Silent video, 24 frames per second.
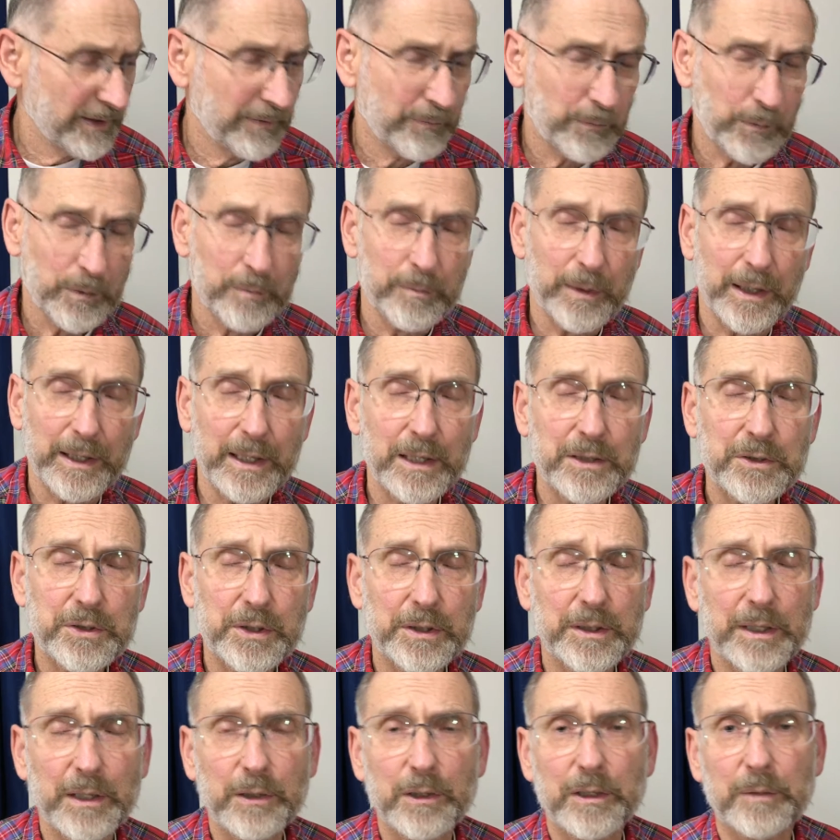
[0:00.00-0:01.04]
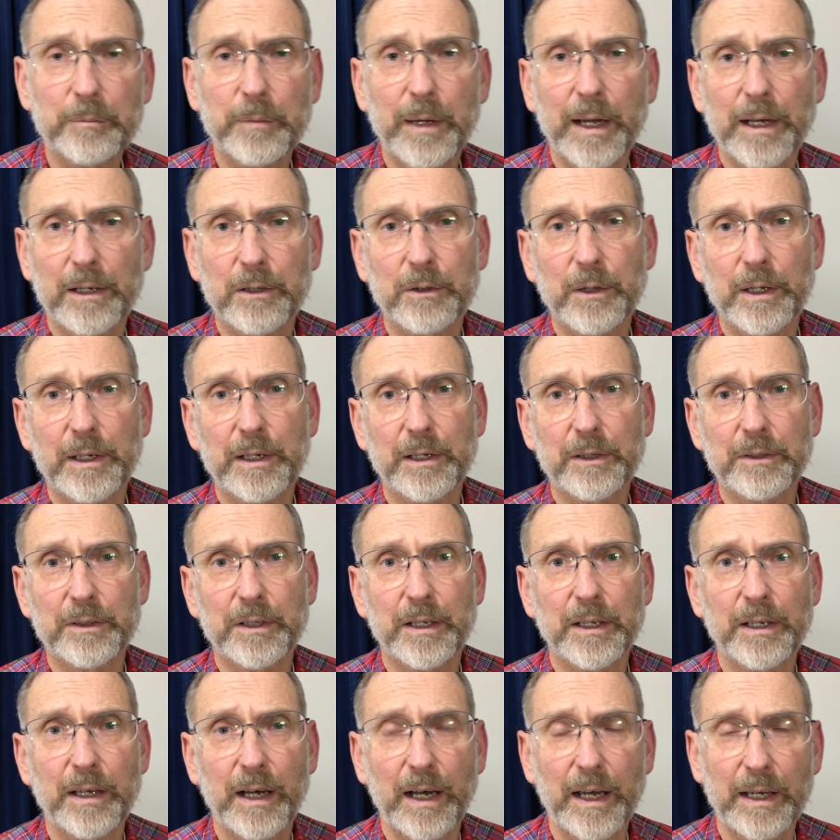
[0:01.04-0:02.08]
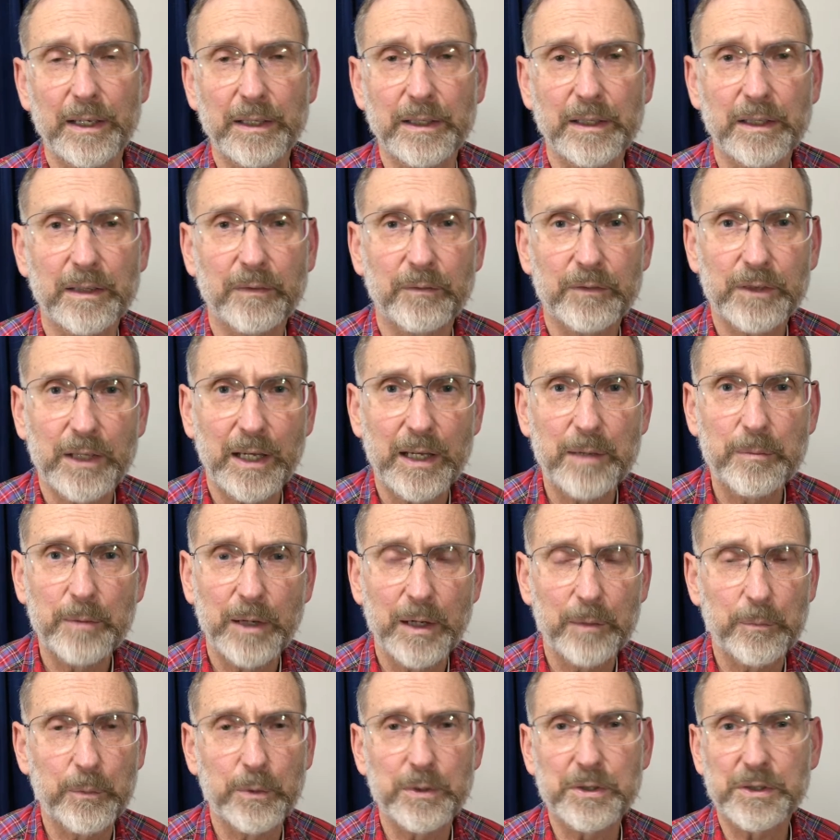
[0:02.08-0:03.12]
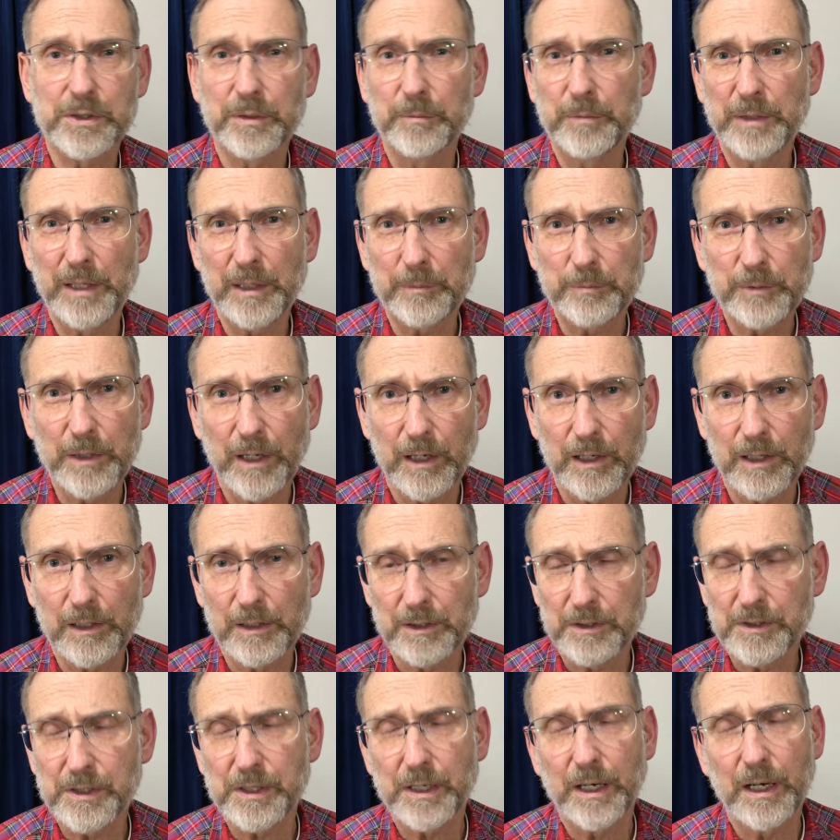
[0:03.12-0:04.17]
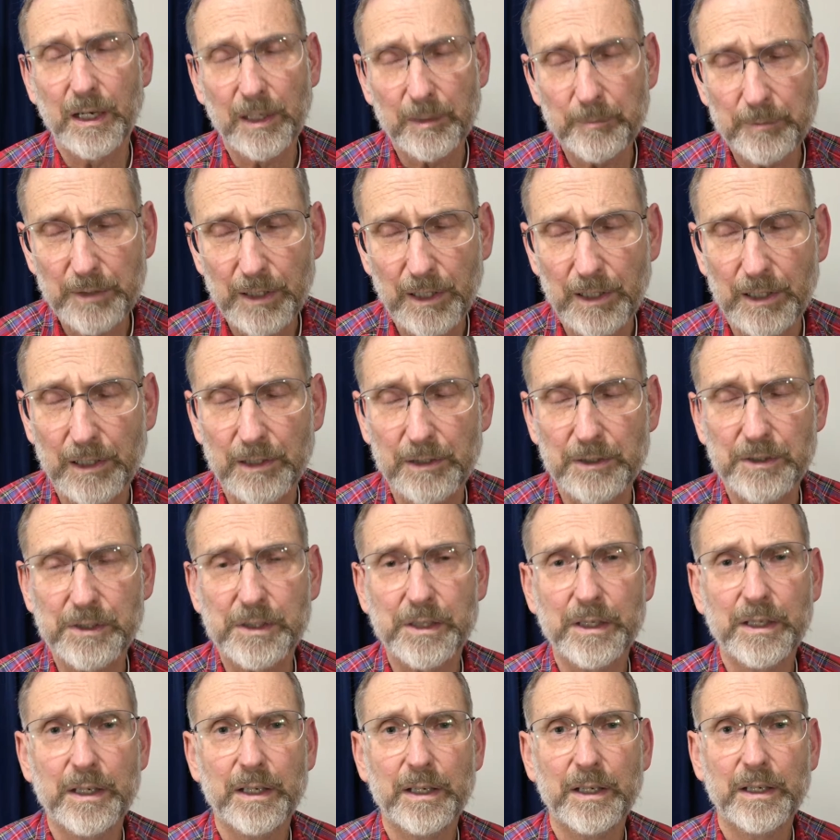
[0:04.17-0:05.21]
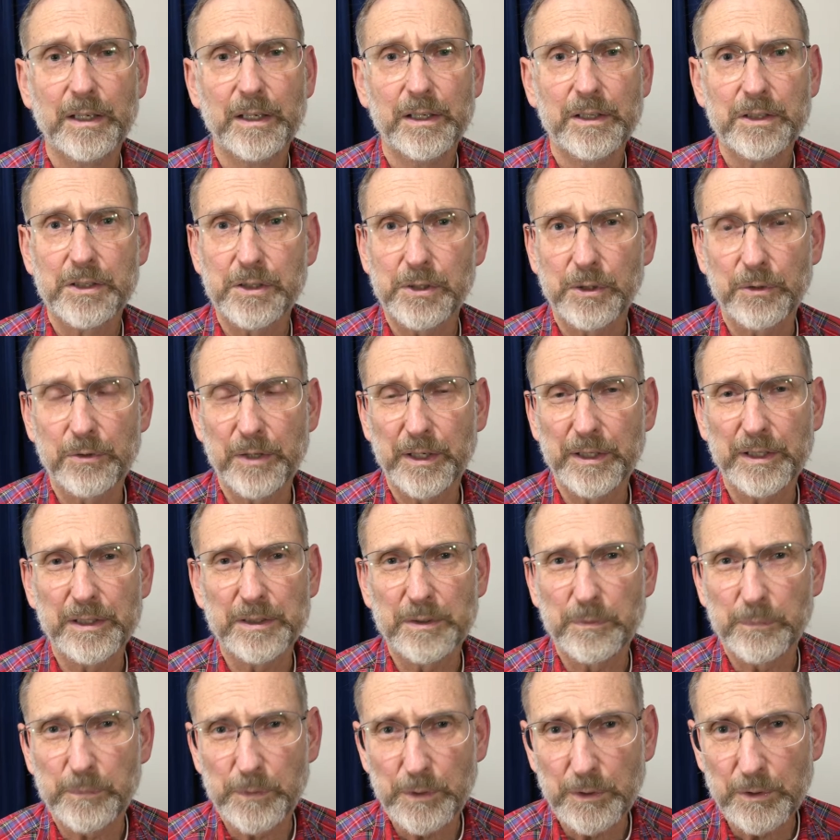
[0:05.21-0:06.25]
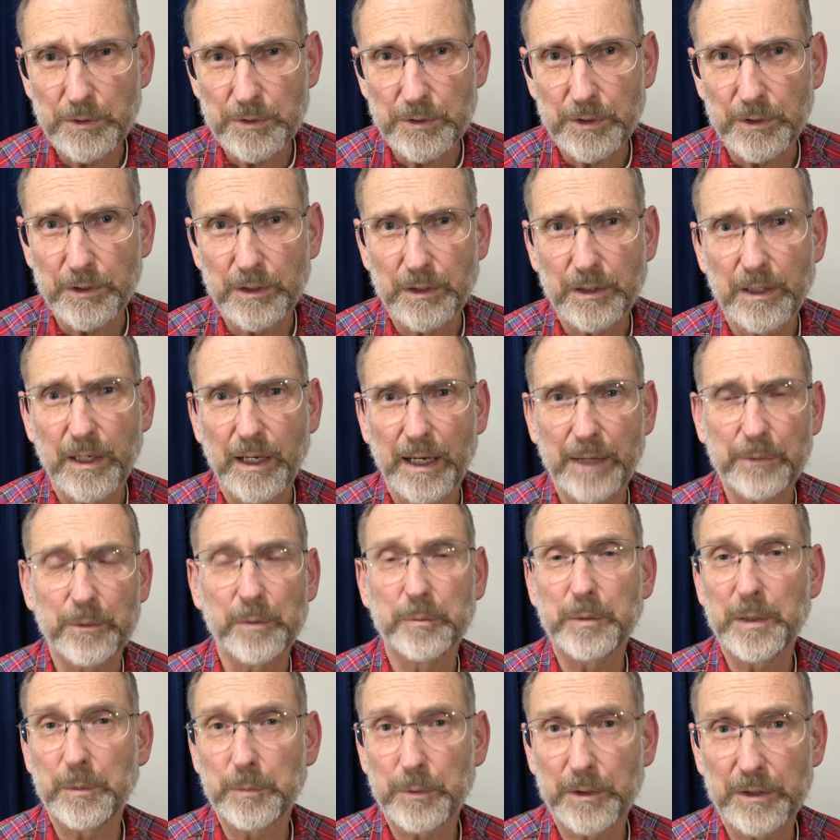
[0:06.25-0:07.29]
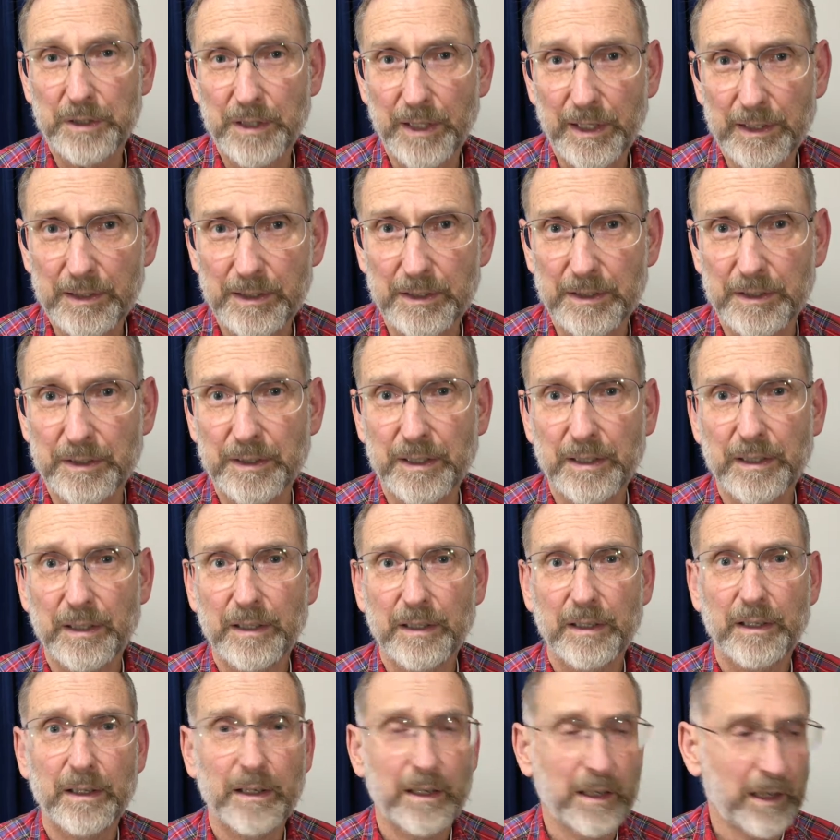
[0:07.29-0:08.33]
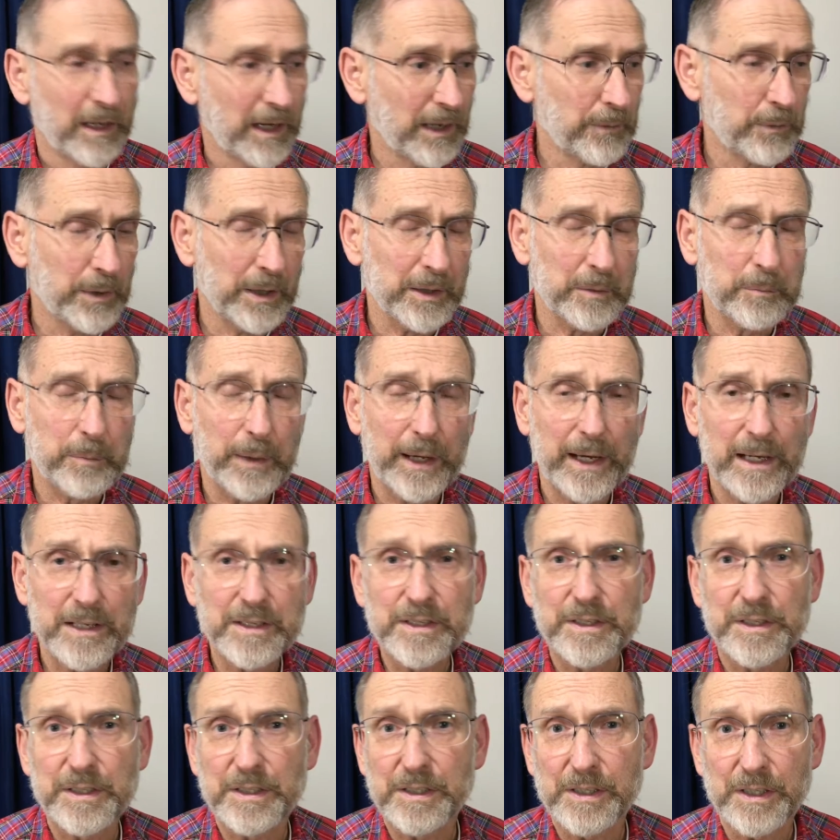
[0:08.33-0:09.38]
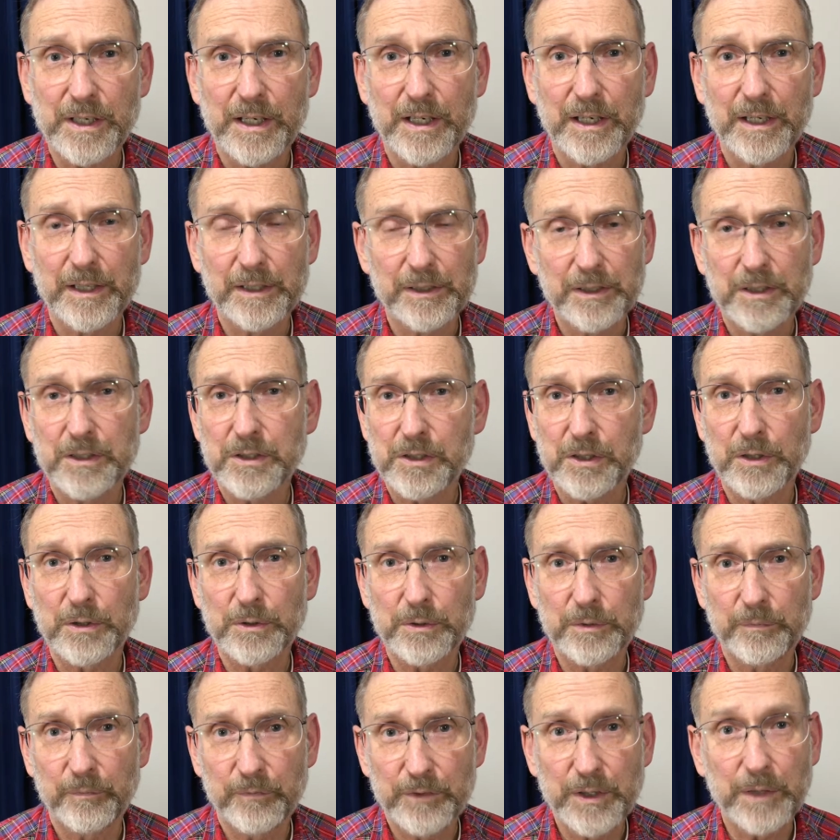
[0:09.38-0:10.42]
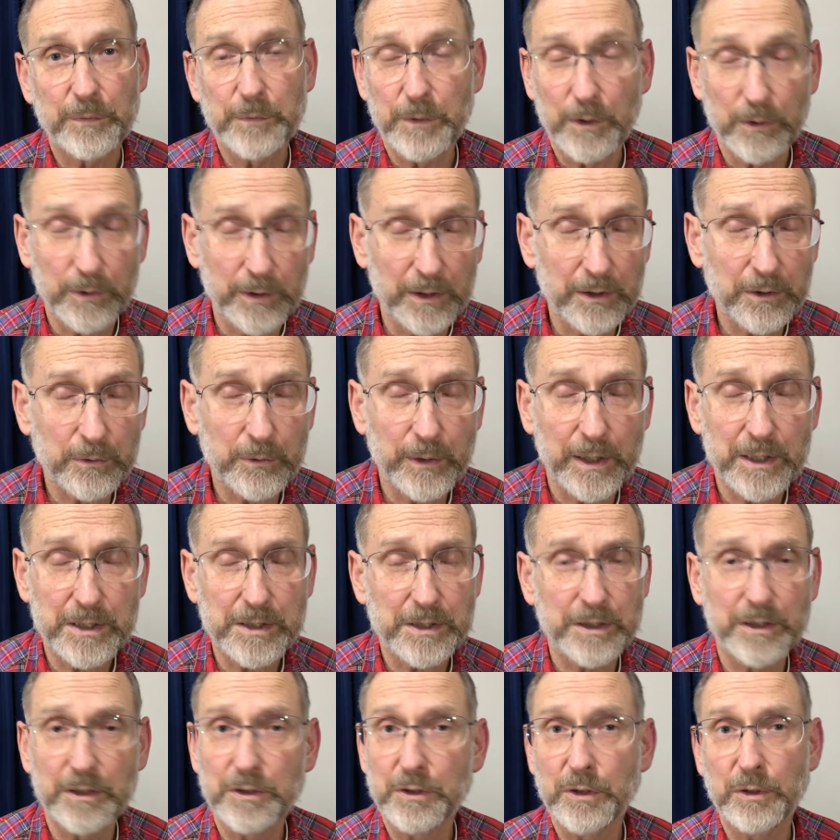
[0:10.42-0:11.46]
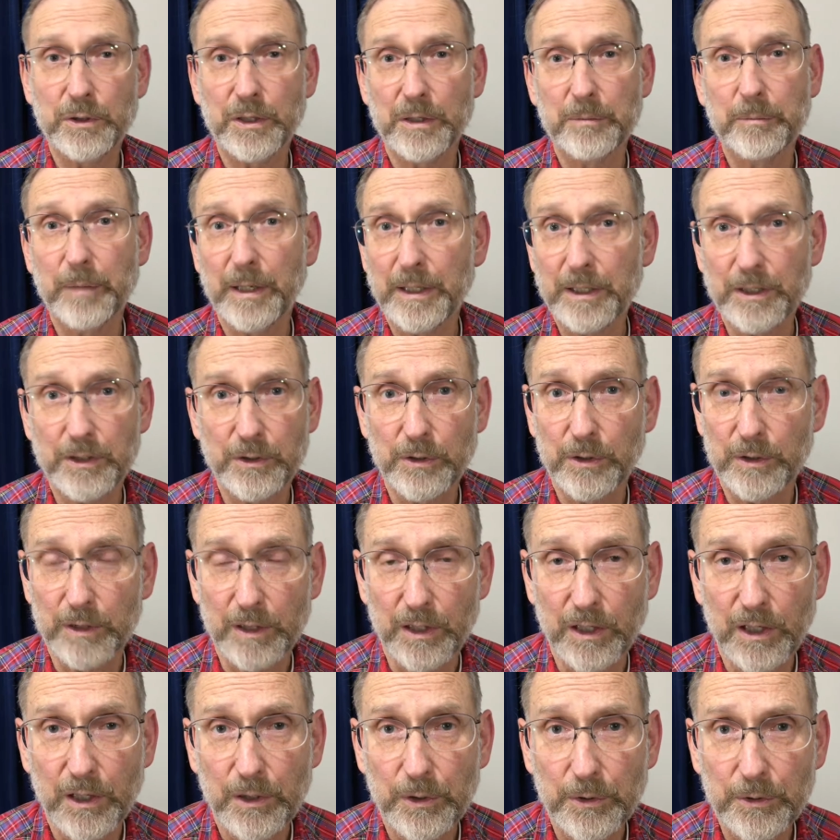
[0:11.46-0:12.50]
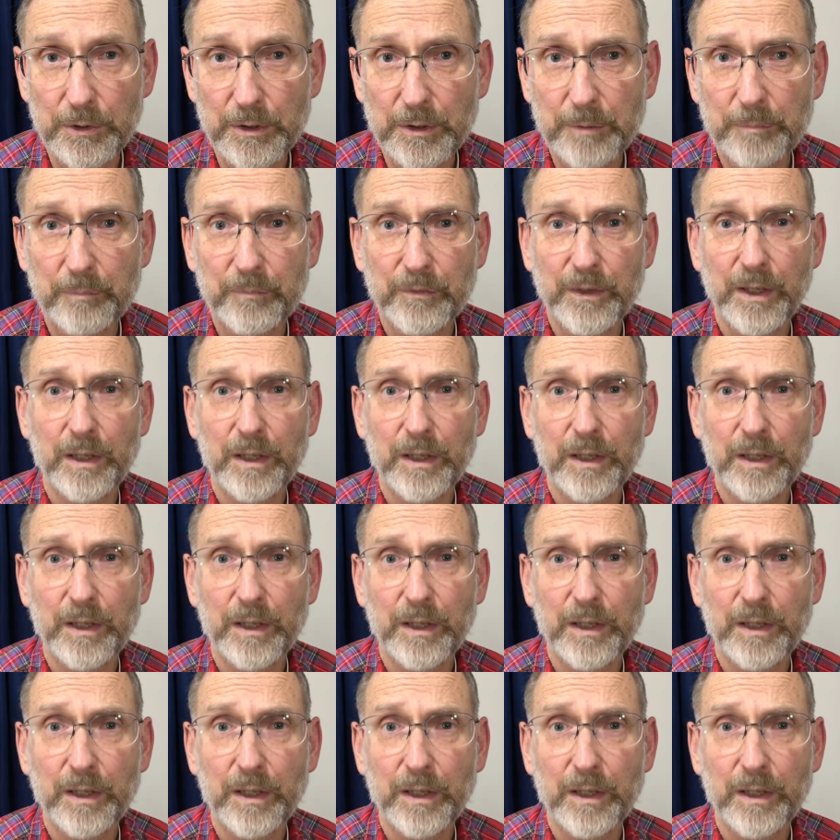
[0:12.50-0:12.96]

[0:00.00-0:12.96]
From my engineering background, I came up with some hip guards, arm guards, so that in the future I will be protected. I want to pass this on, so if you're interested, you can make your own.